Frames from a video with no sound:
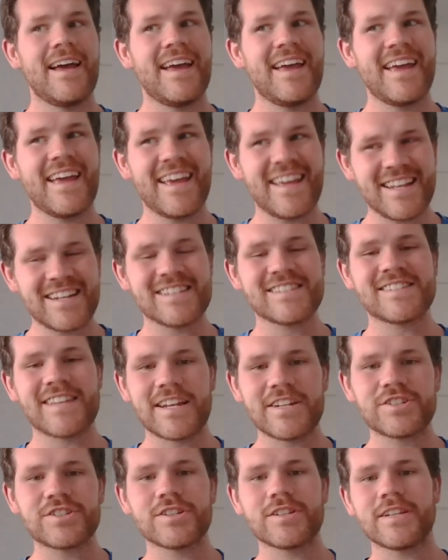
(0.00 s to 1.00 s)
it
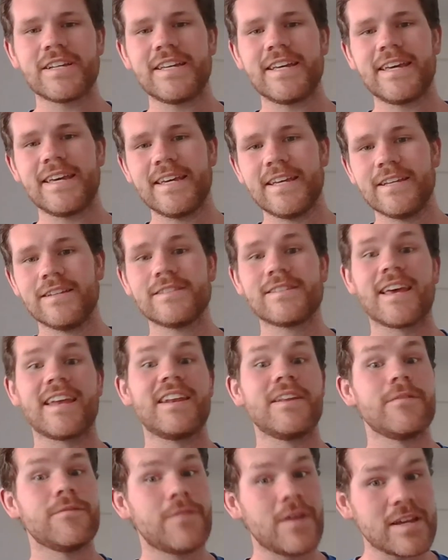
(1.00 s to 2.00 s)
essentially is an
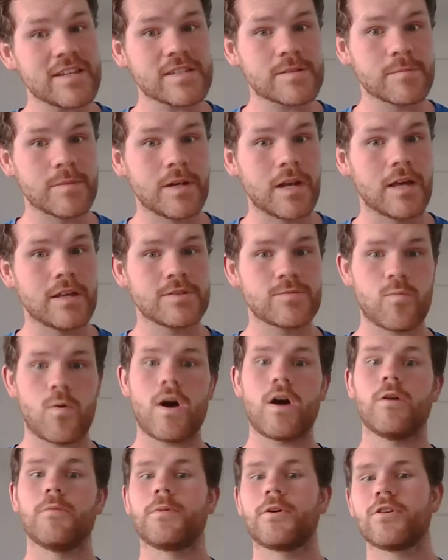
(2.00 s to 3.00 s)
investment as
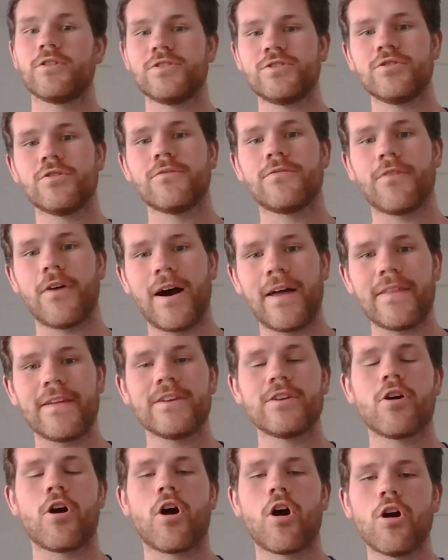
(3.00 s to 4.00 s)
well, because you'll find that
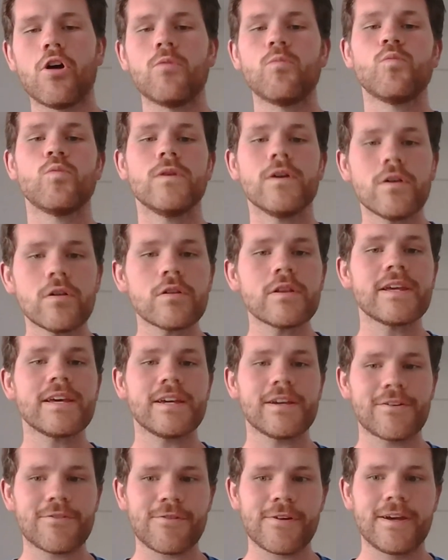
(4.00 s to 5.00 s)
your home will
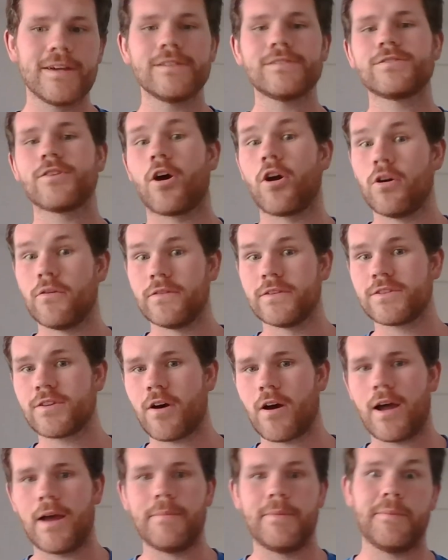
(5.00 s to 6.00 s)
increase over time.